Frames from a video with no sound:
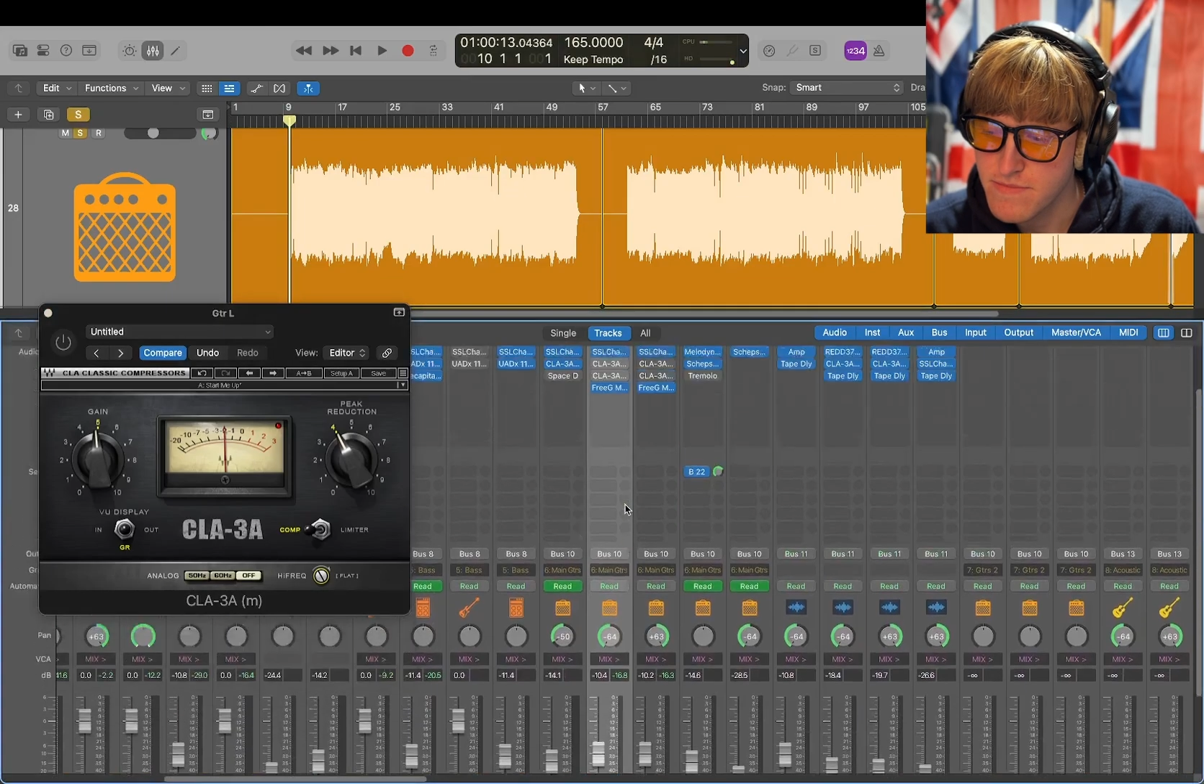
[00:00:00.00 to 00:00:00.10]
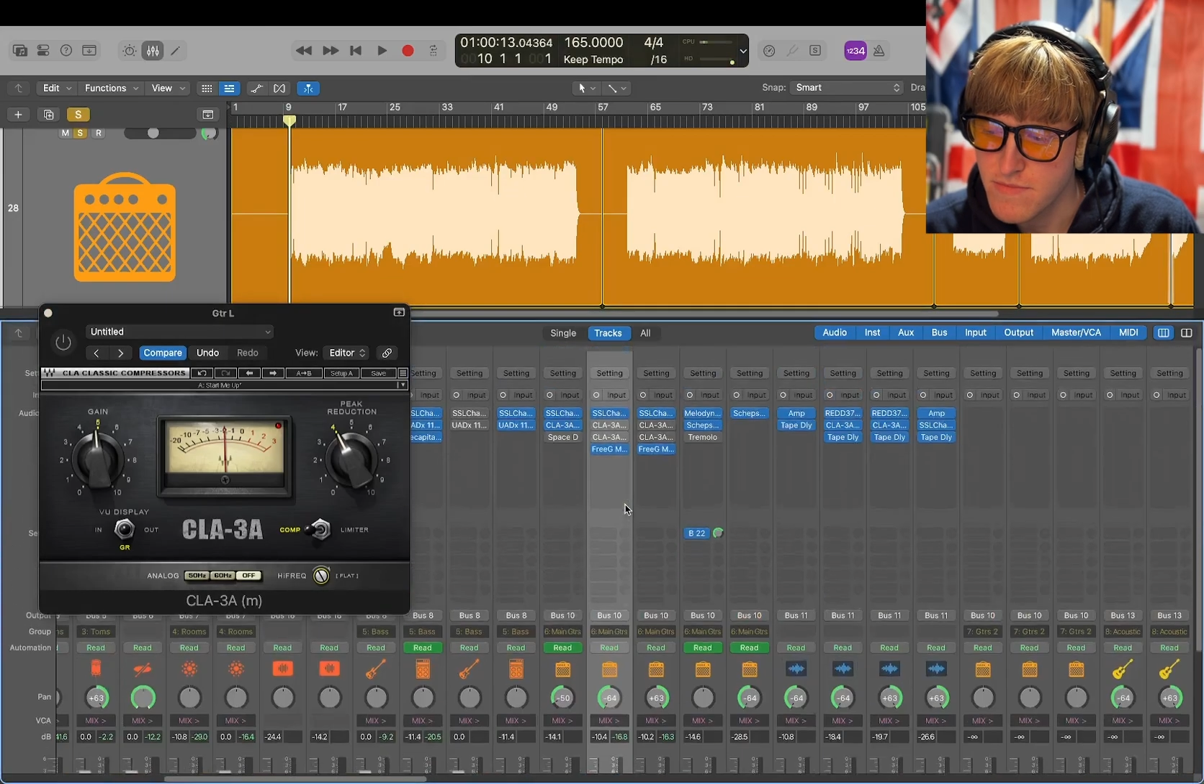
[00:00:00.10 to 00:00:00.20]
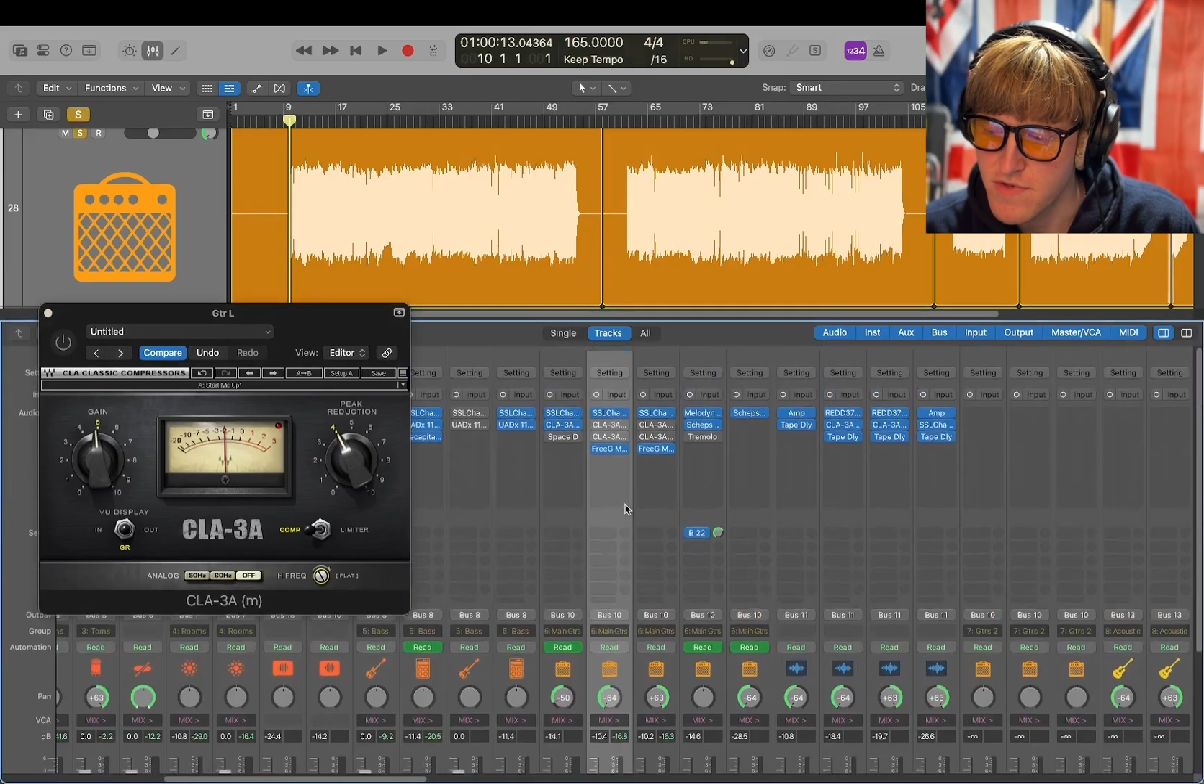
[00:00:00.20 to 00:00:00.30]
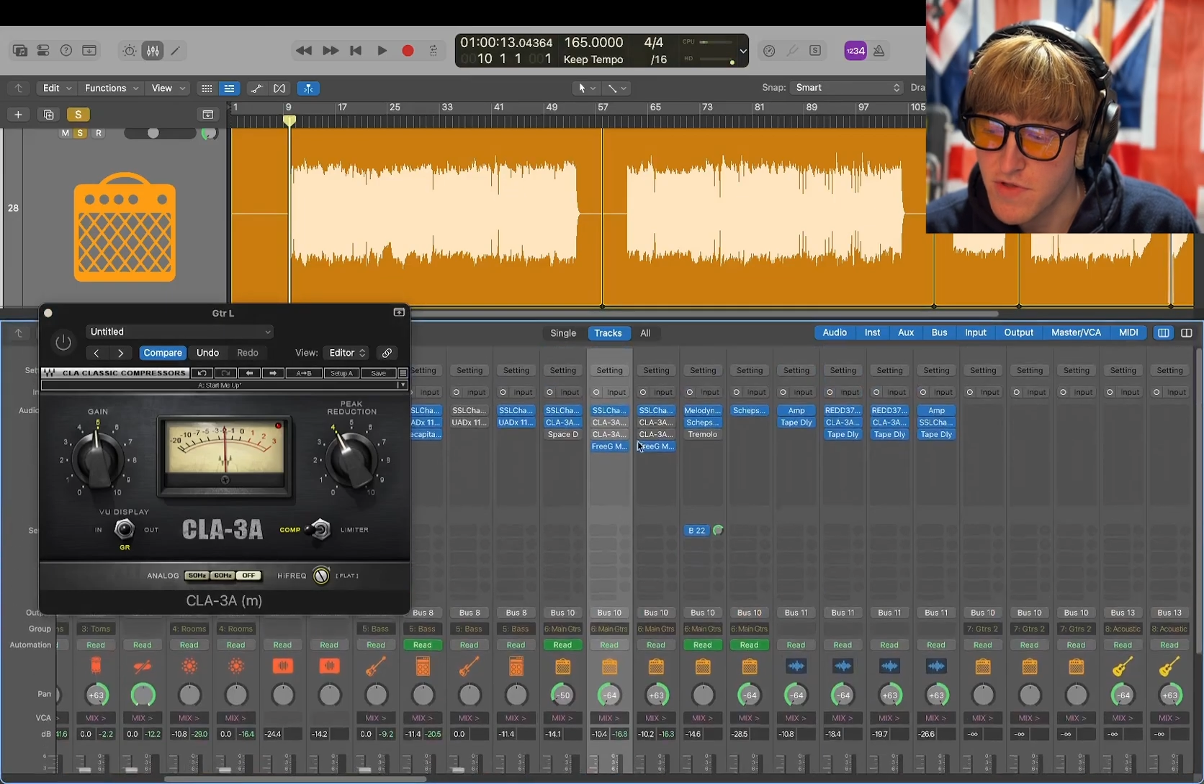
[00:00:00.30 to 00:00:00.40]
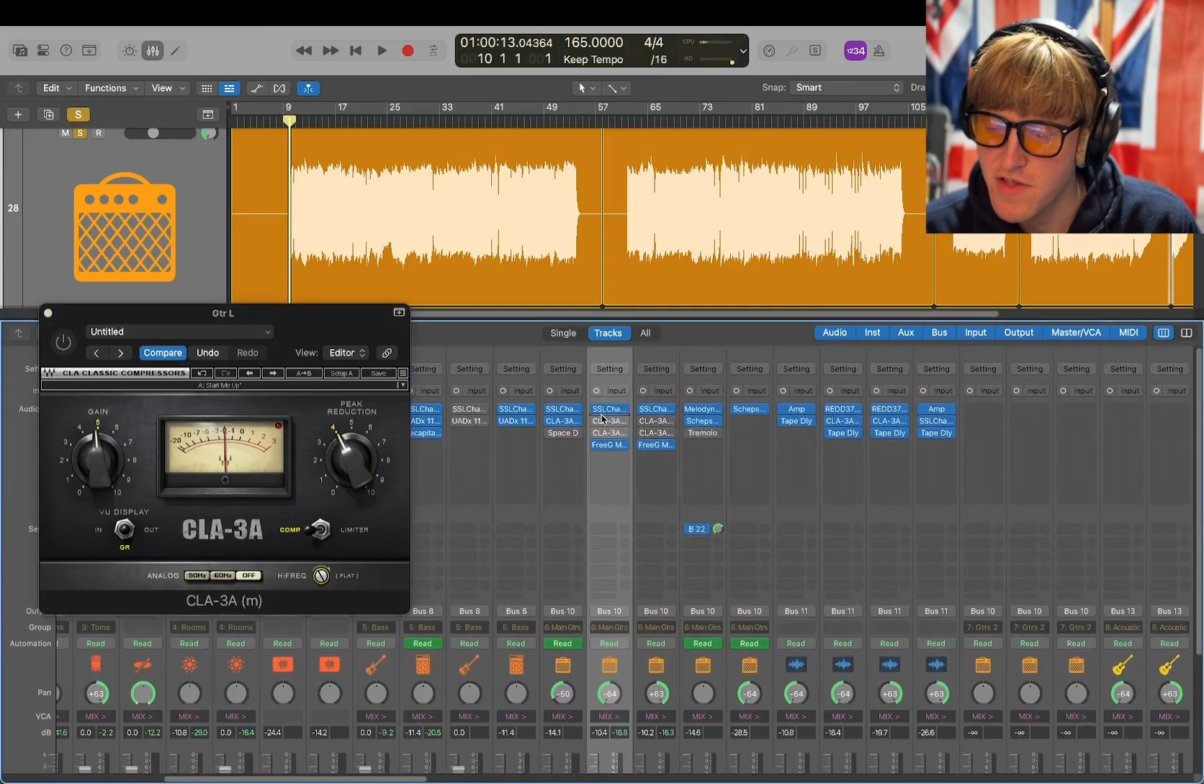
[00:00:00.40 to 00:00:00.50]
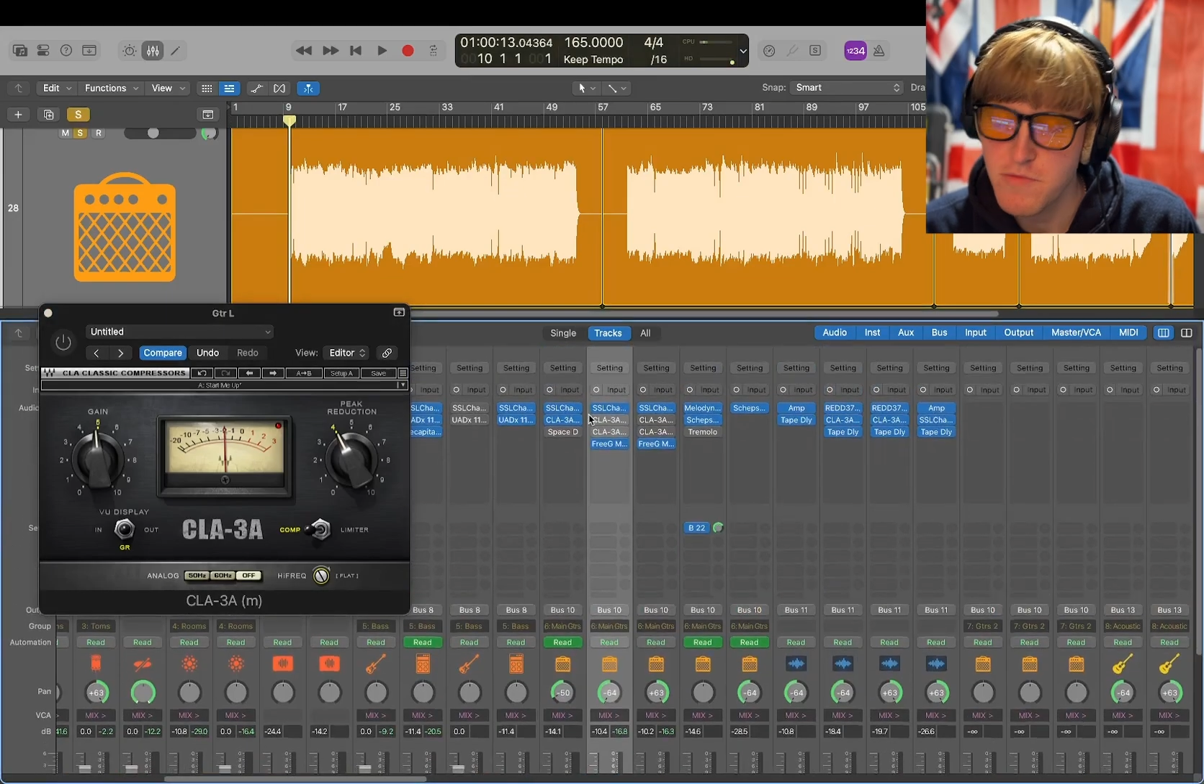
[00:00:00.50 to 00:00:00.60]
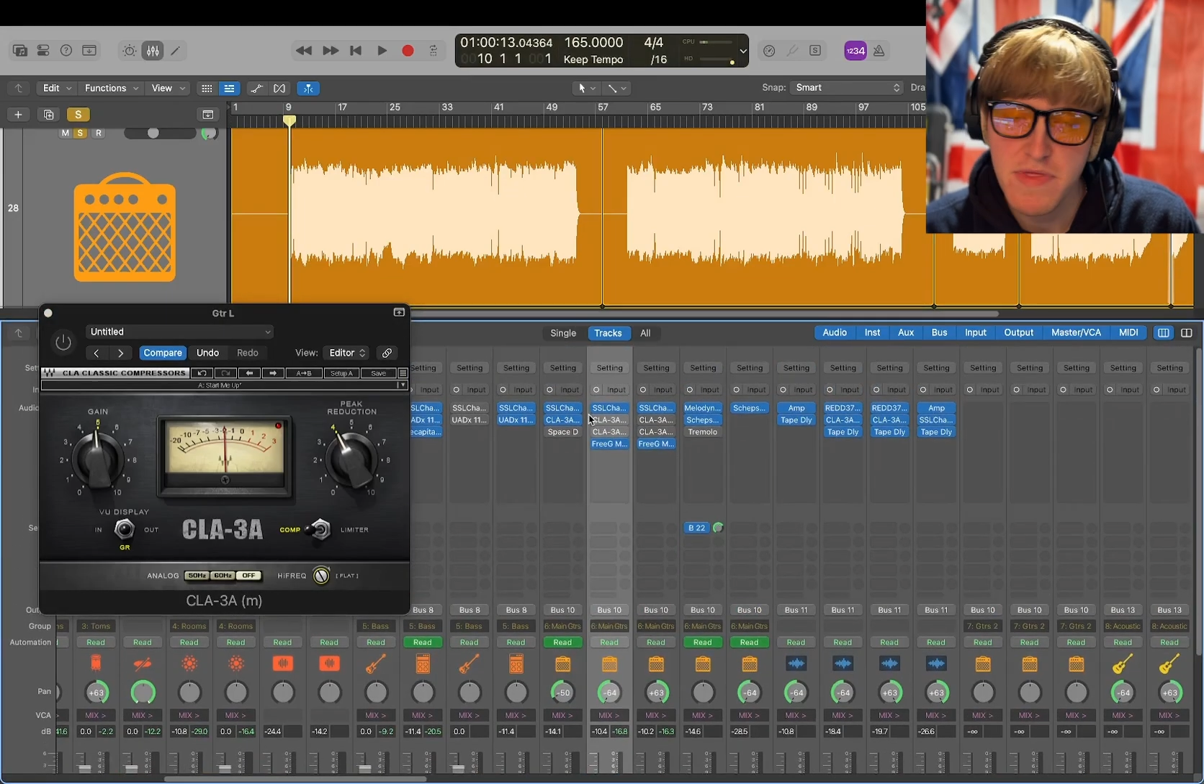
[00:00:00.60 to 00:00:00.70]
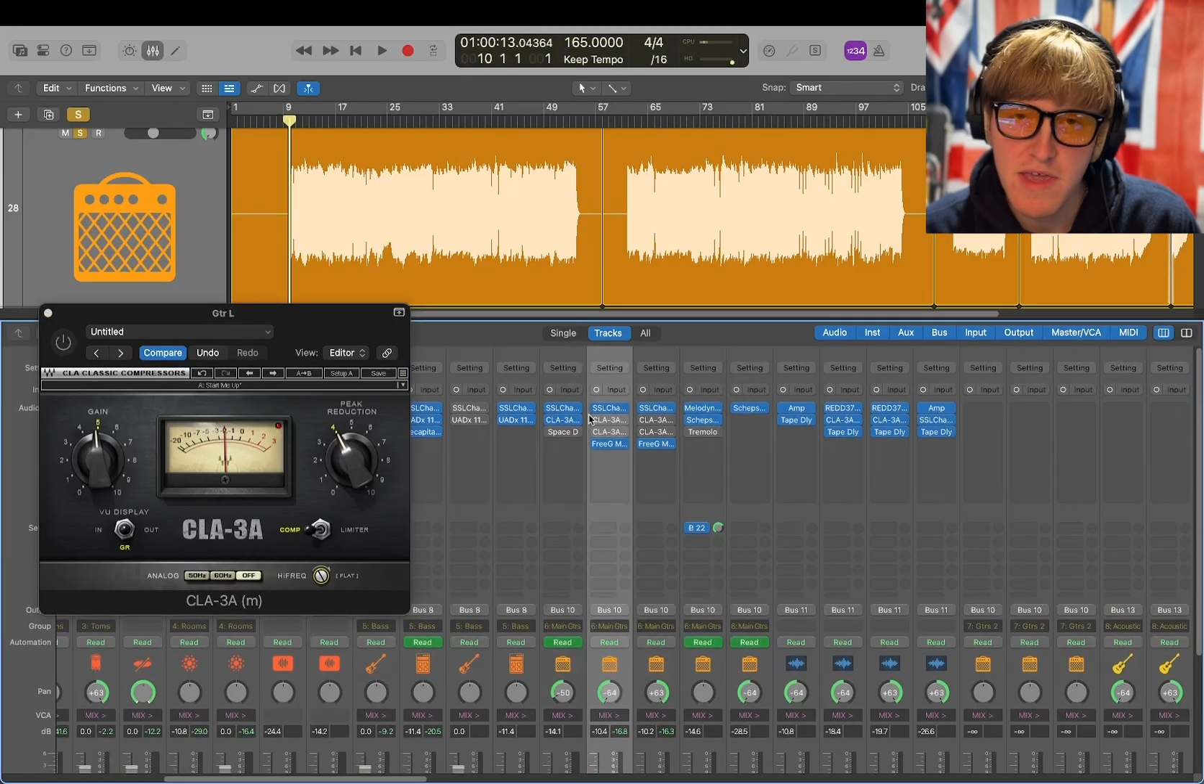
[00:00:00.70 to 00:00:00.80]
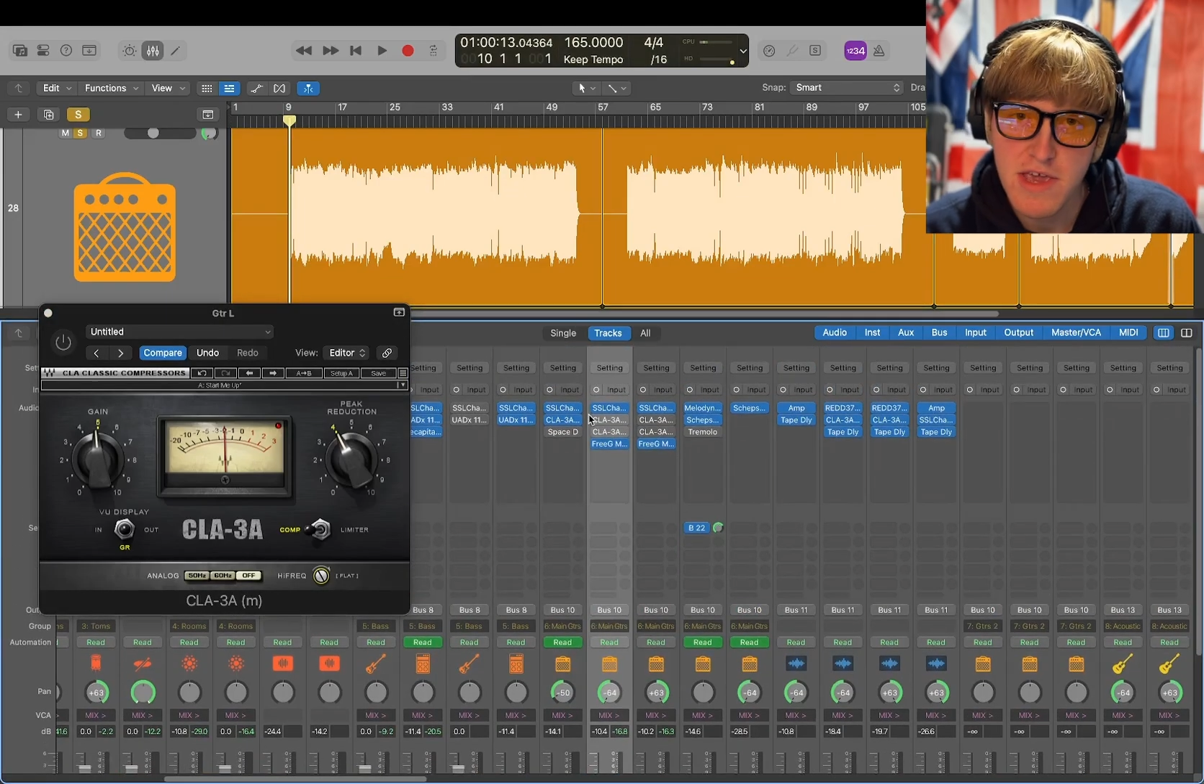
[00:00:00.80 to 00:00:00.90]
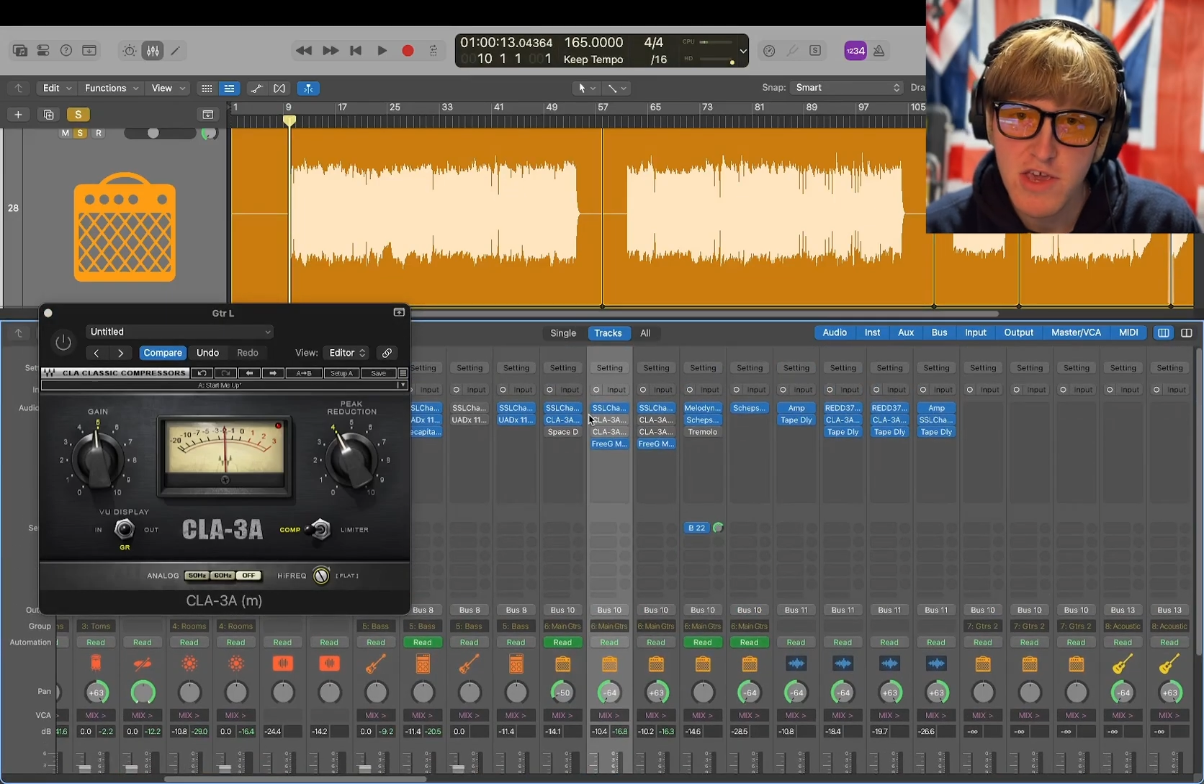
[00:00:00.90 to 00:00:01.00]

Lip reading: So this is with the